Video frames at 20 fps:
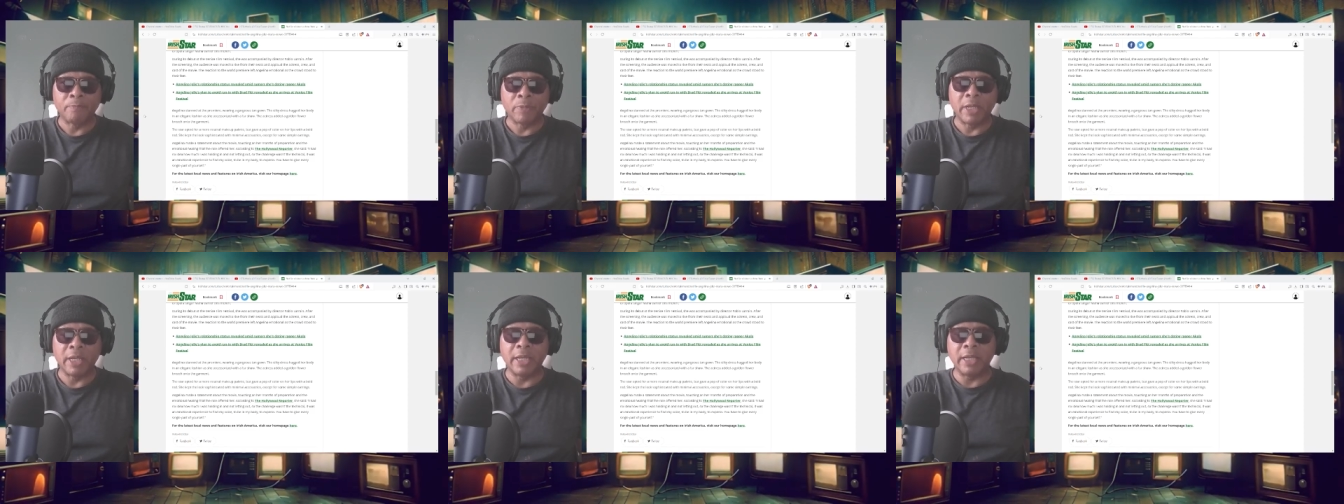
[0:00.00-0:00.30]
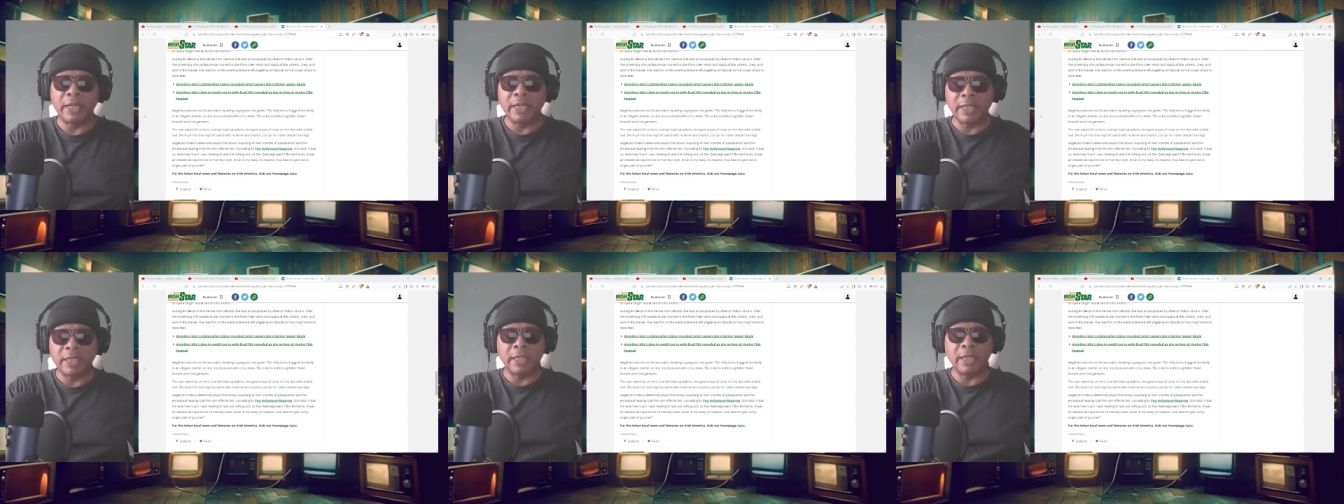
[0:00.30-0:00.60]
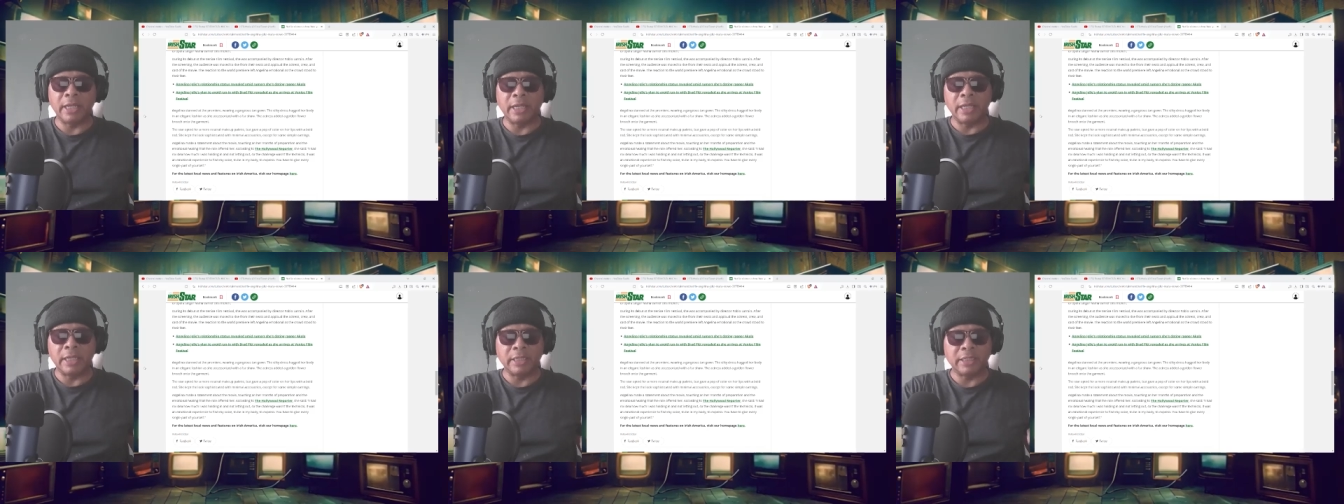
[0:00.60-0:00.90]
and
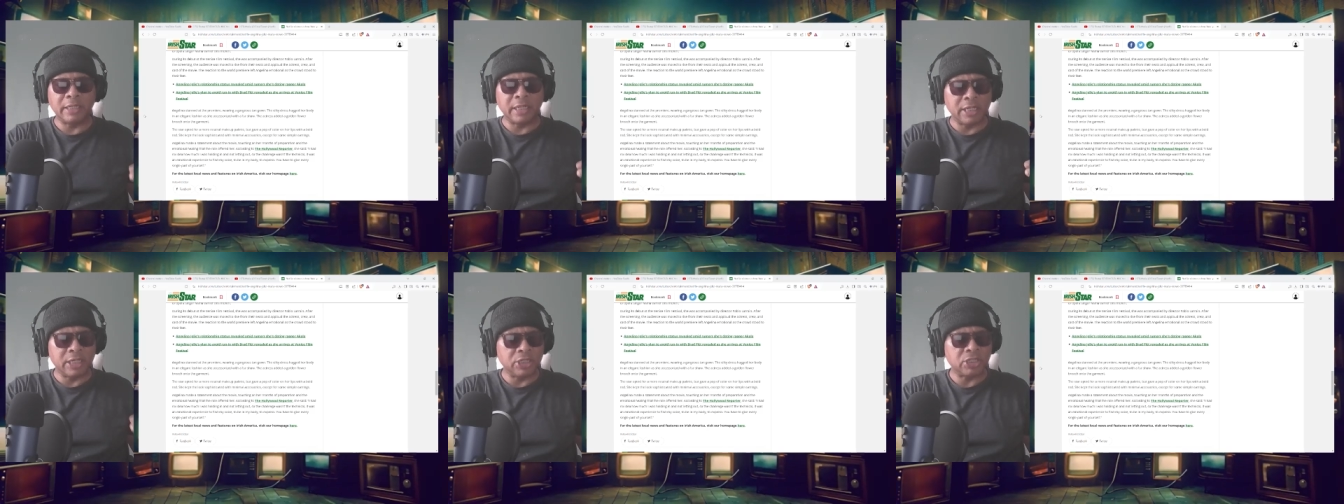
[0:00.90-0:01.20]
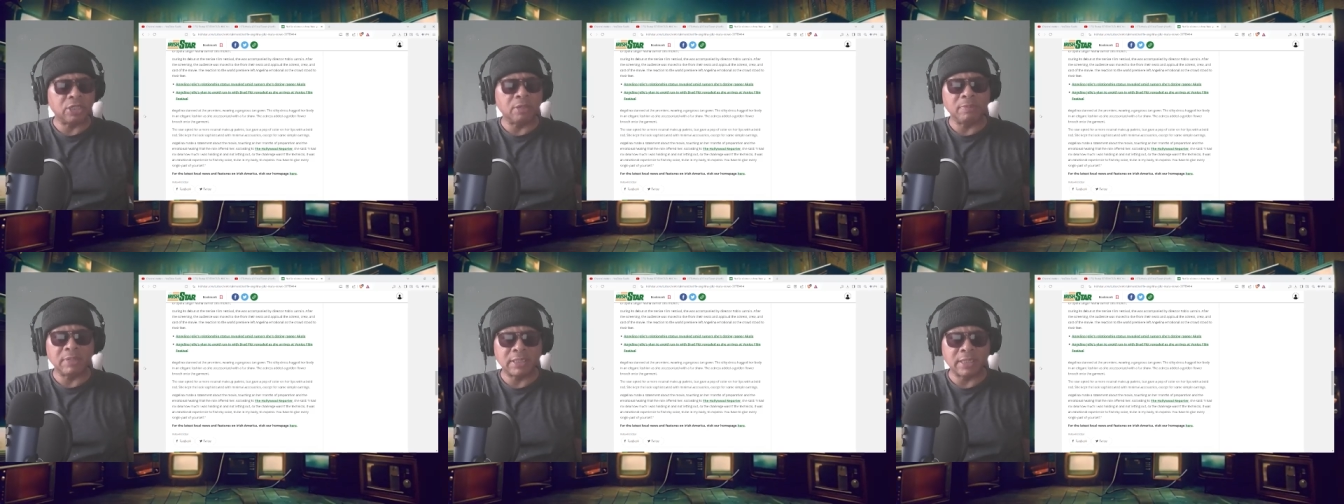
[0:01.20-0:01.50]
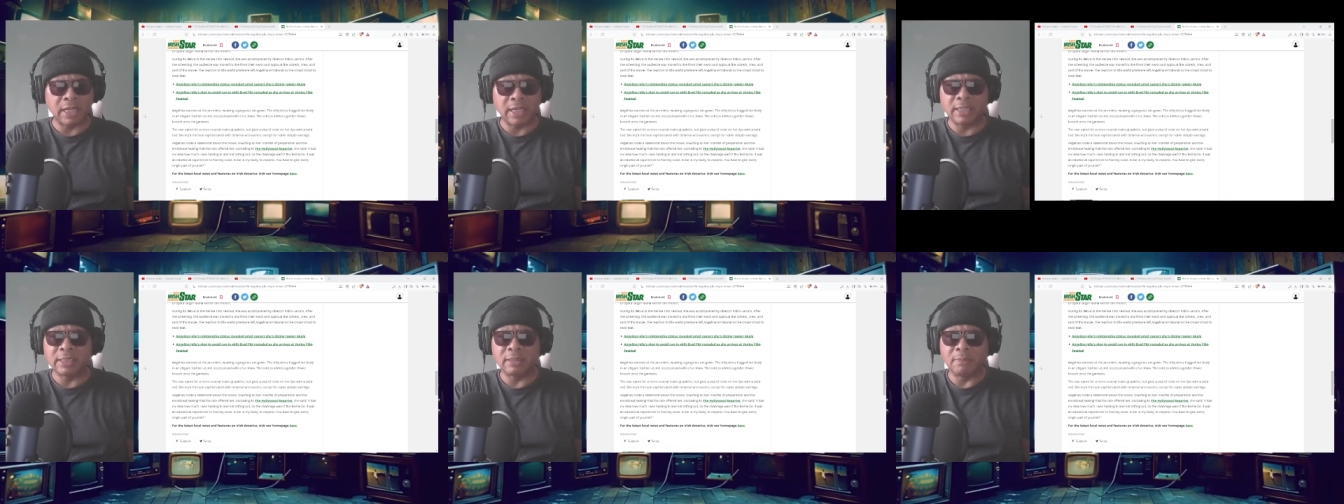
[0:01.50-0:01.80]
he should be
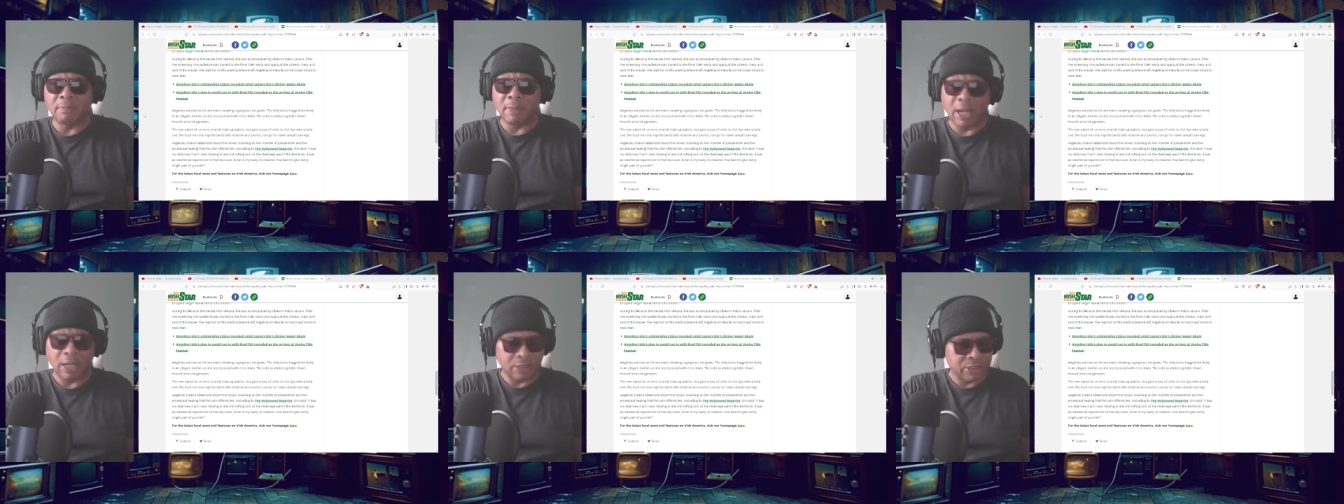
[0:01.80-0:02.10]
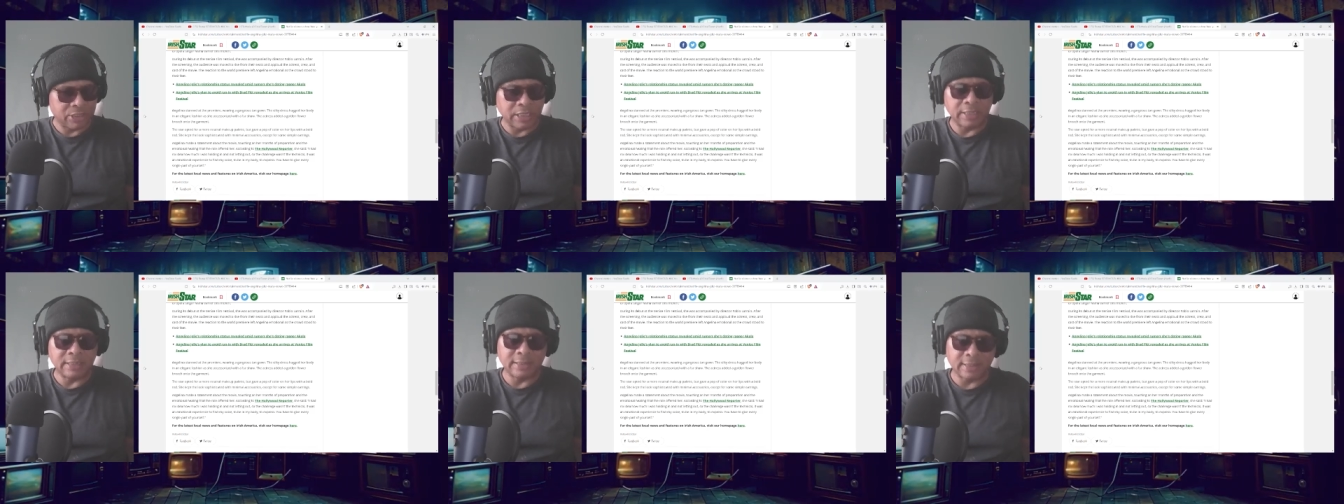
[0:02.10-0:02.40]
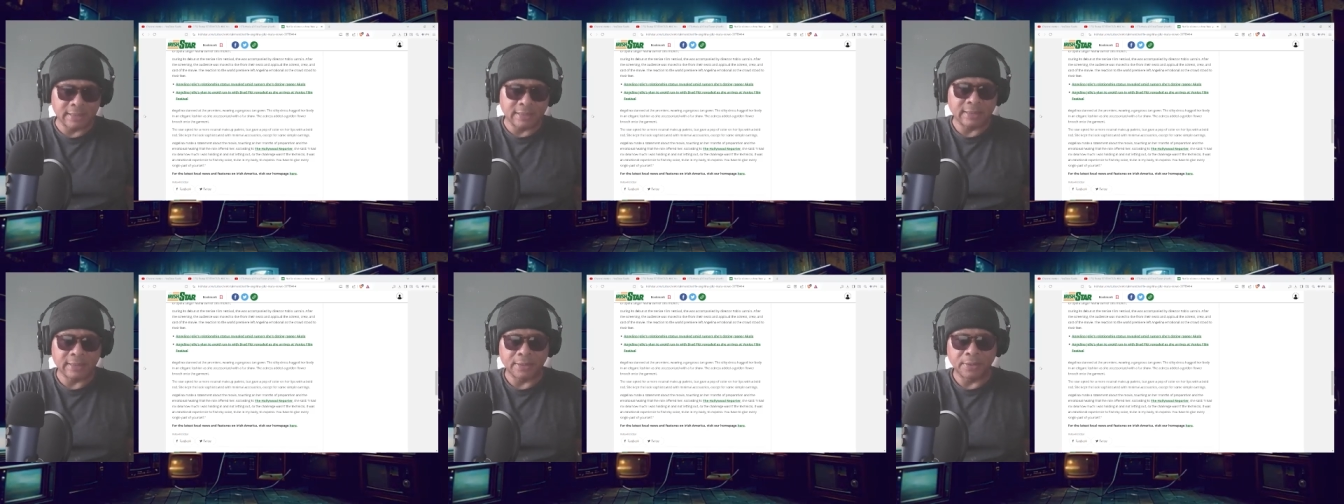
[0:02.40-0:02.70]
saying this about
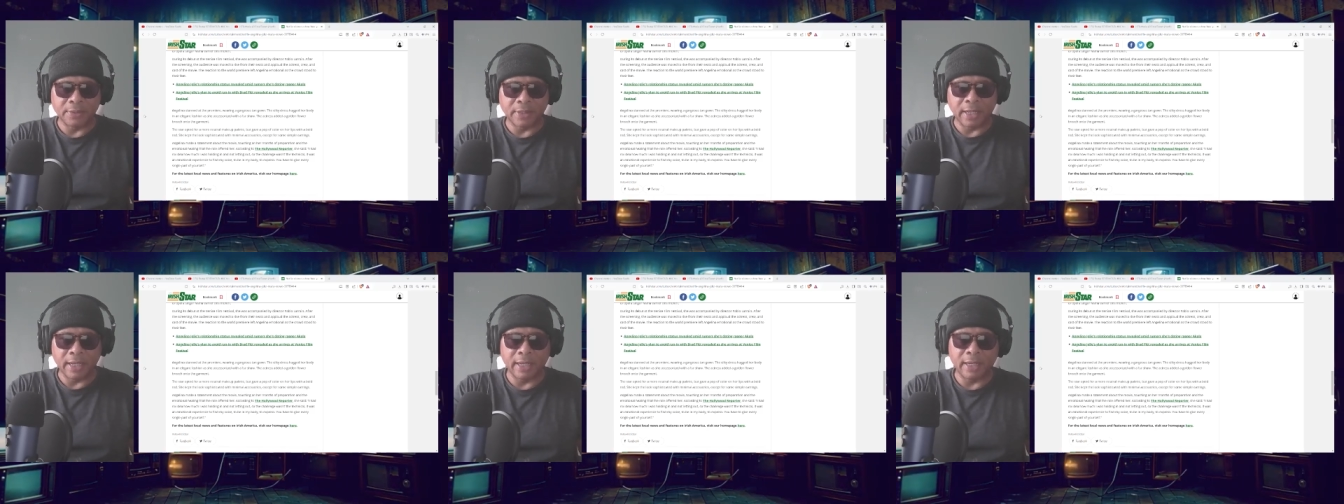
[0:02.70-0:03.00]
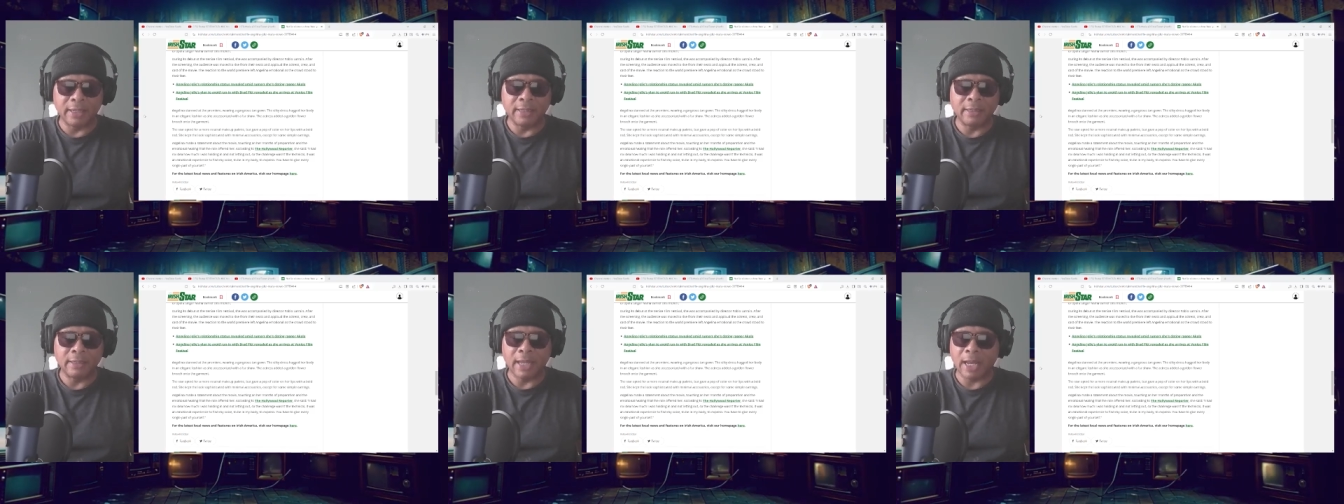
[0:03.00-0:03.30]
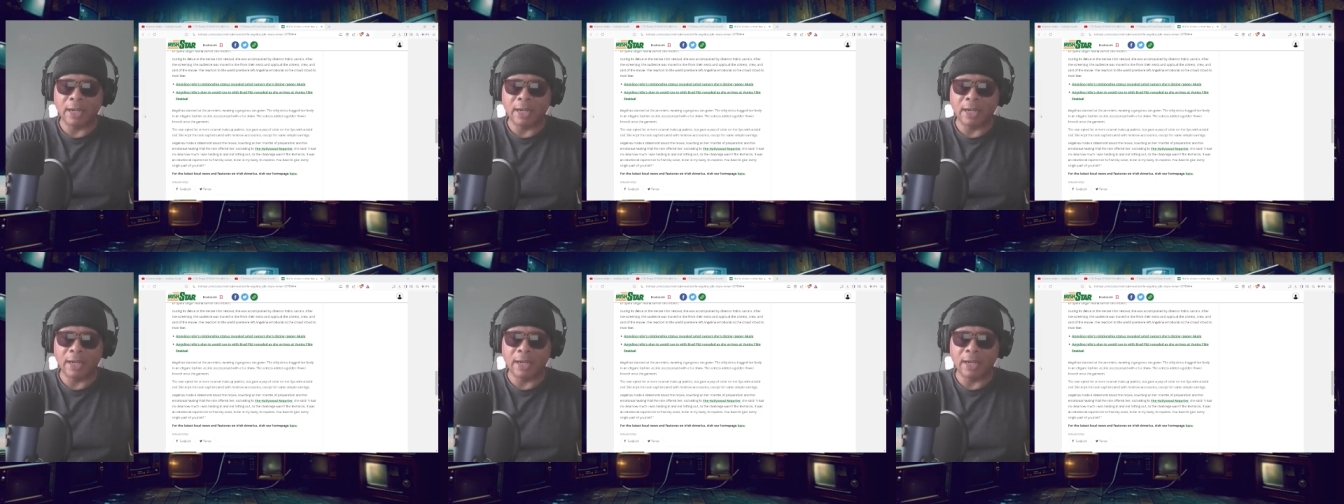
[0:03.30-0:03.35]
Jesus, okay?